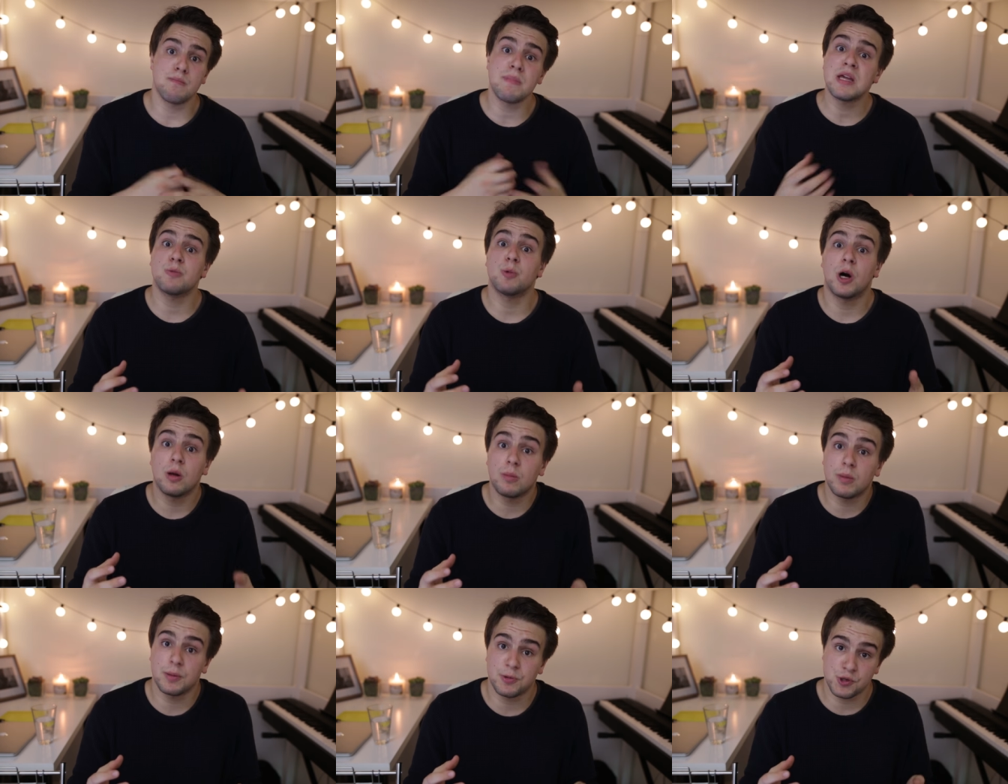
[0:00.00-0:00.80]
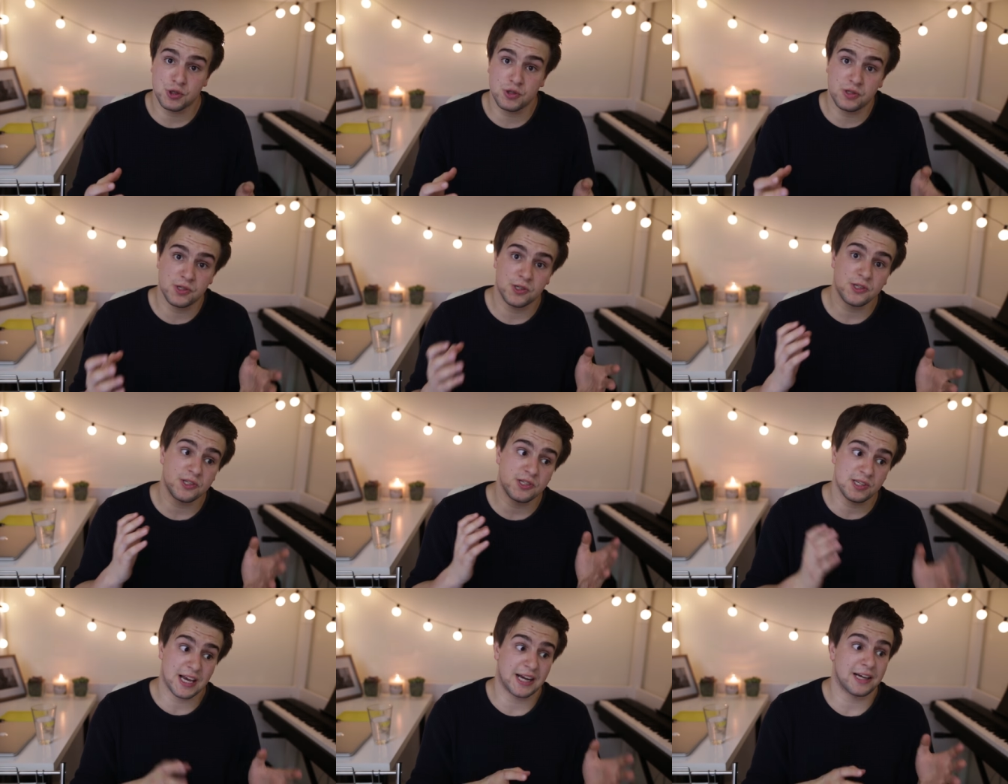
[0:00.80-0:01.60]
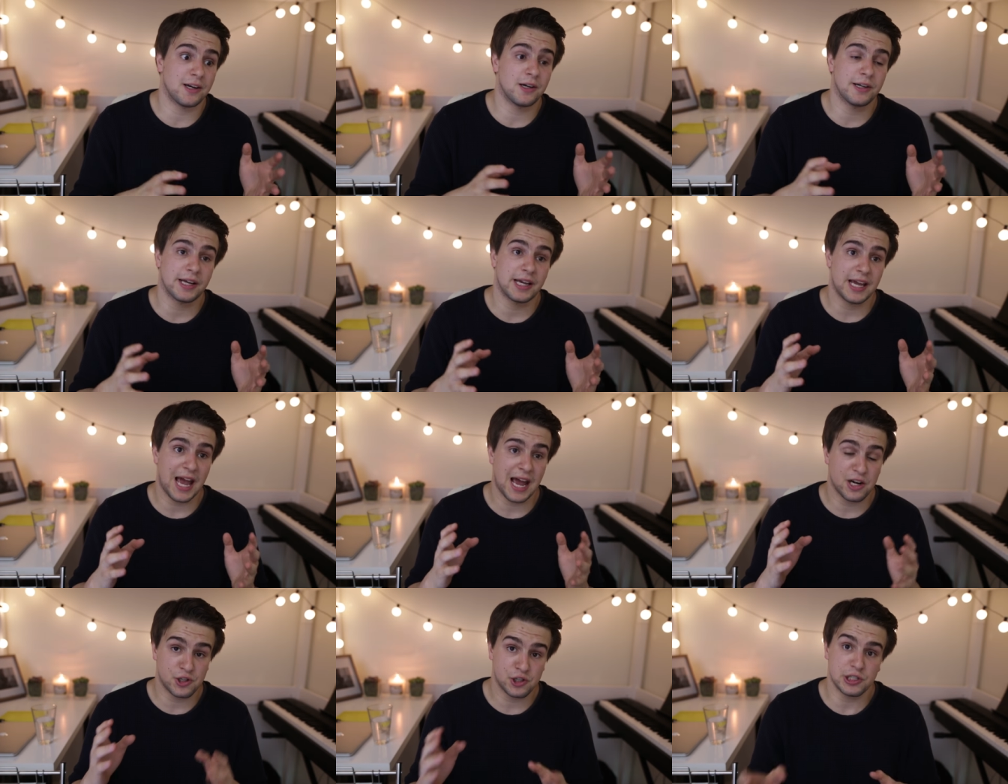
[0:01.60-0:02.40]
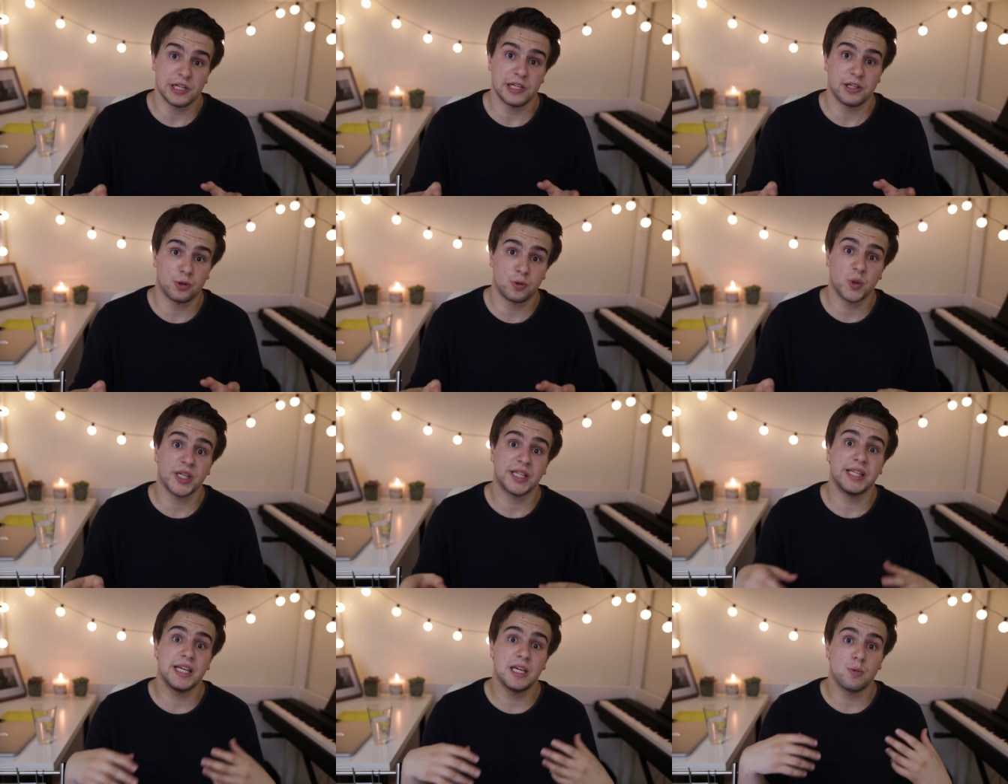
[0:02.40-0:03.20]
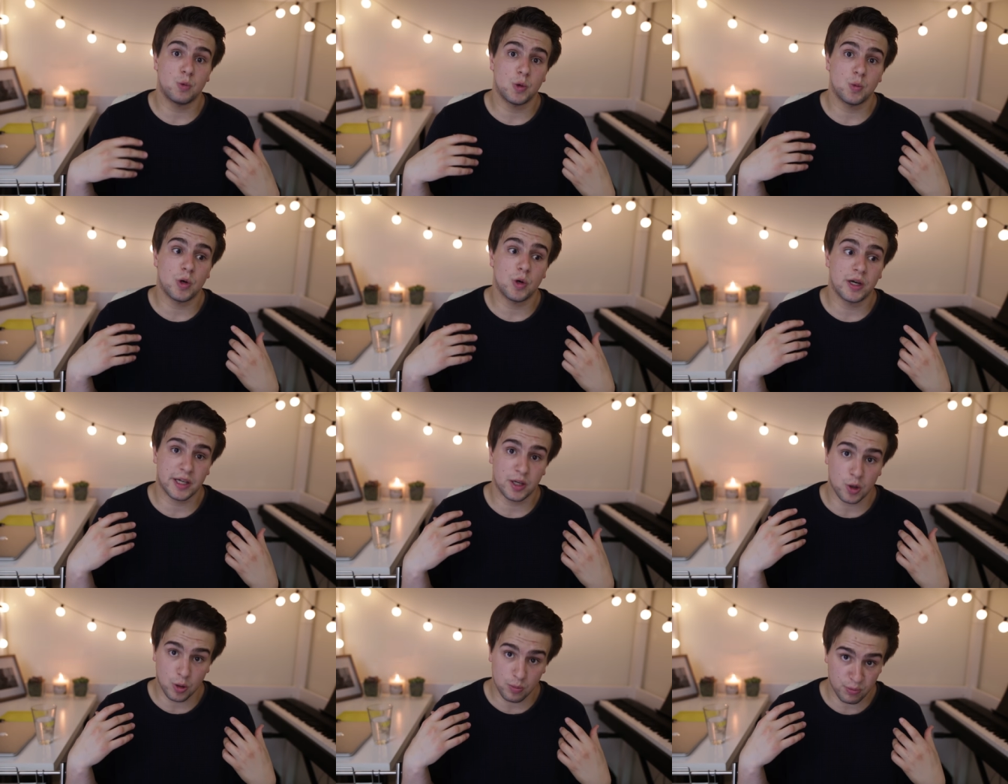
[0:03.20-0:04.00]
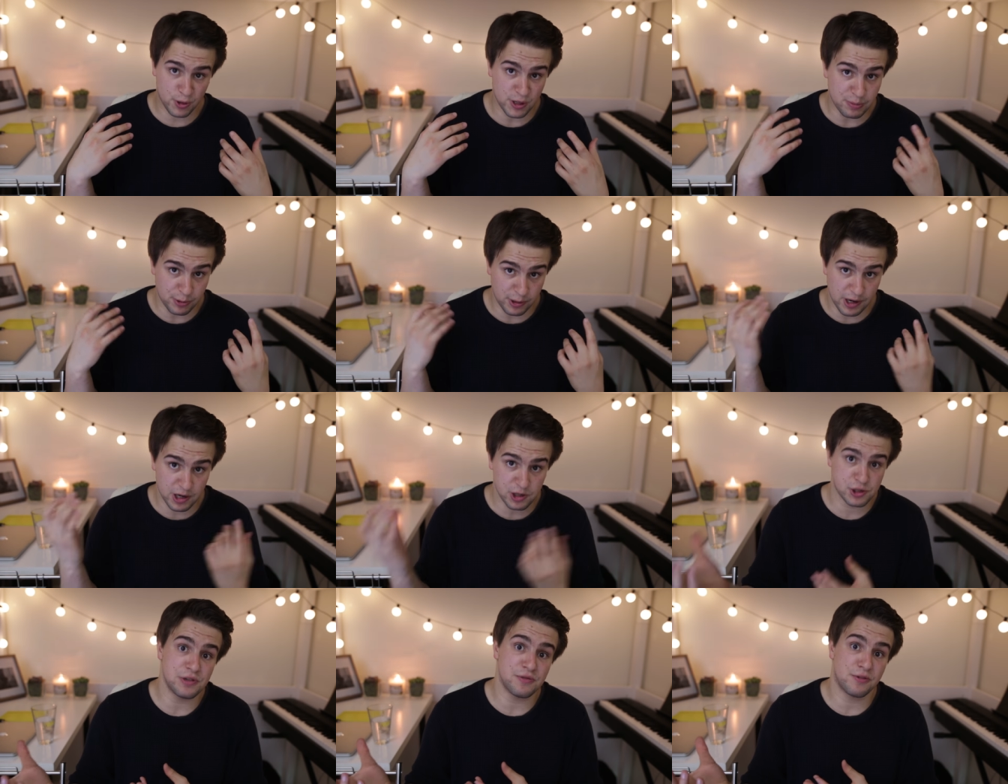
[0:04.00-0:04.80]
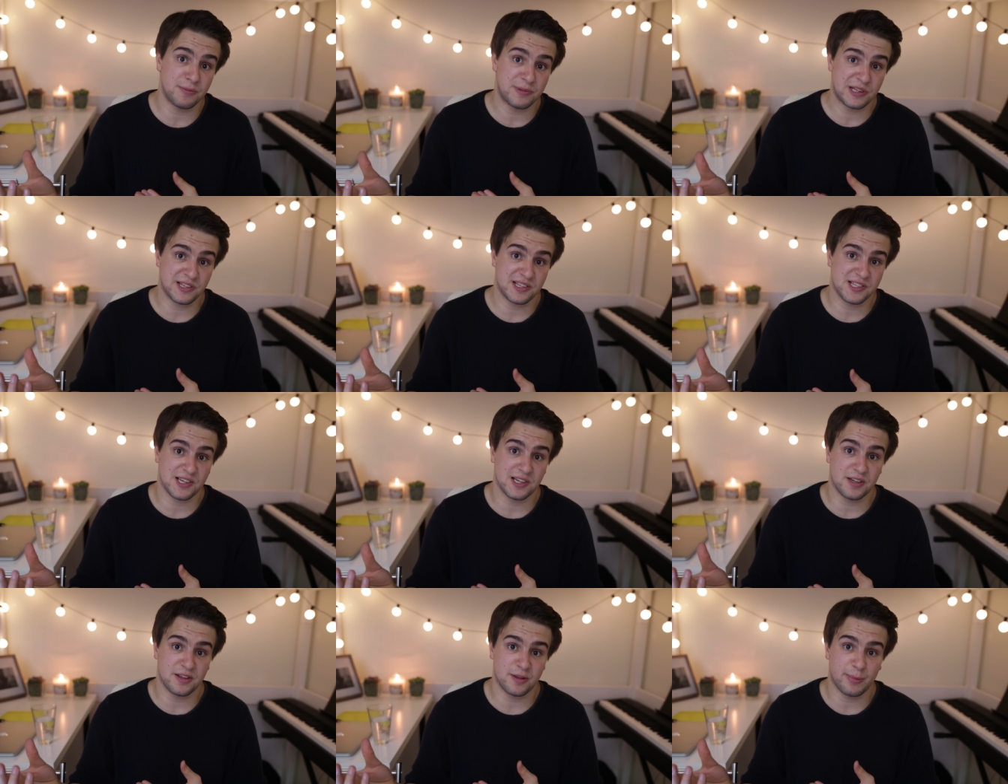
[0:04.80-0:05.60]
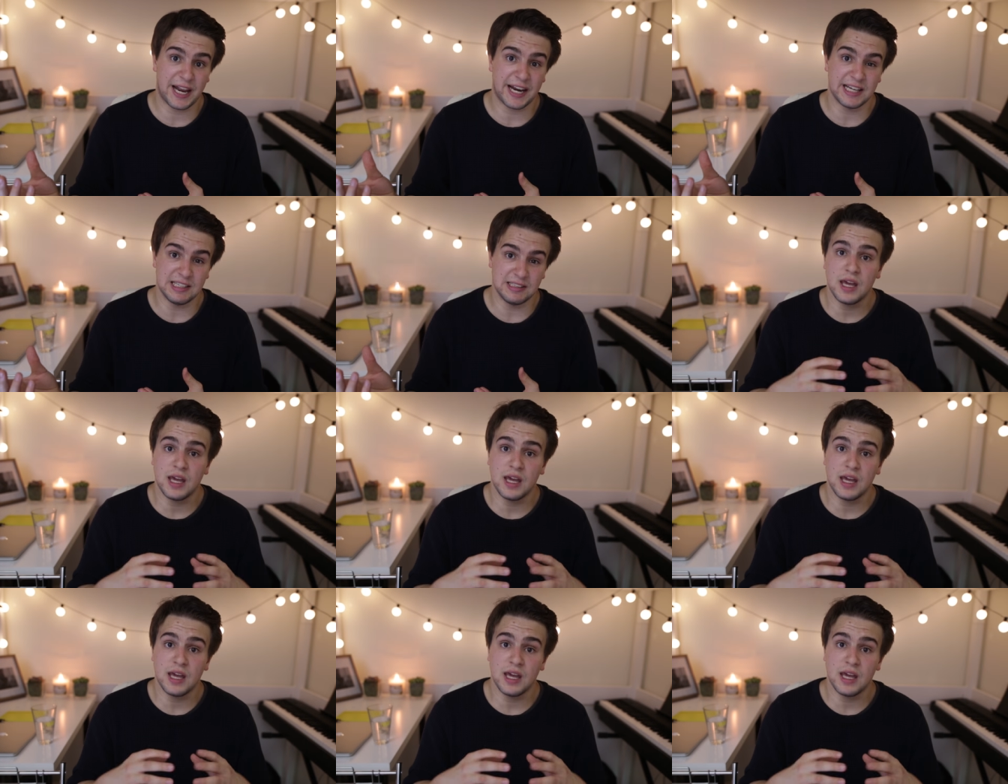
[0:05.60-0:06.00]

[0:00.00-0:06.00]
Meanwhile, my producers, Zak Harney and Sinead Quigley, were working on pre production from the other side of the planet.